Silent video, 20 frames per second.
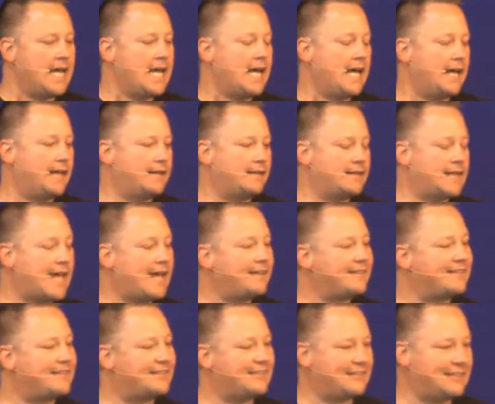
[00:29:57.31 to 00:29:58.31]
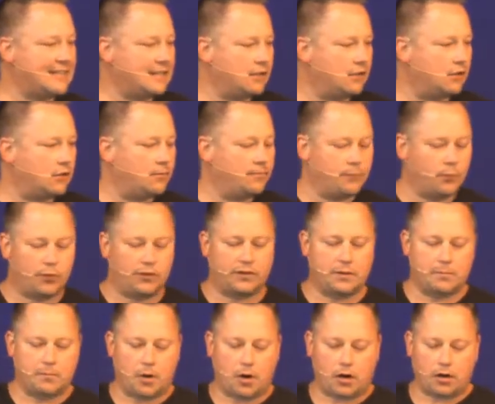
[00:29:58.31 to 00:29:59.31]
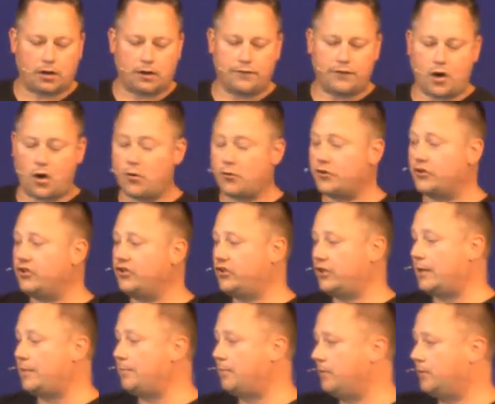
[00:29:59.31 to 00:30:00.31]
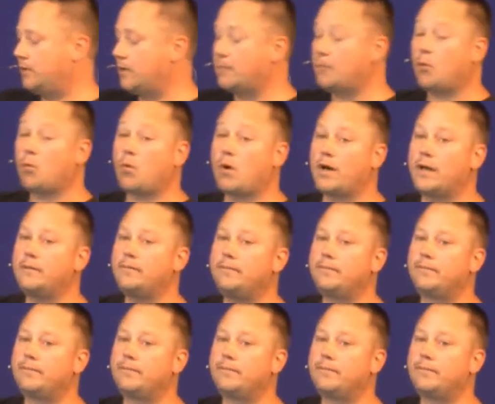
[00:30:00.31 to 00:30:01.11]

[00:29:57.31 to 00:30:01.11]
And that seal was a mark of ownership, number one.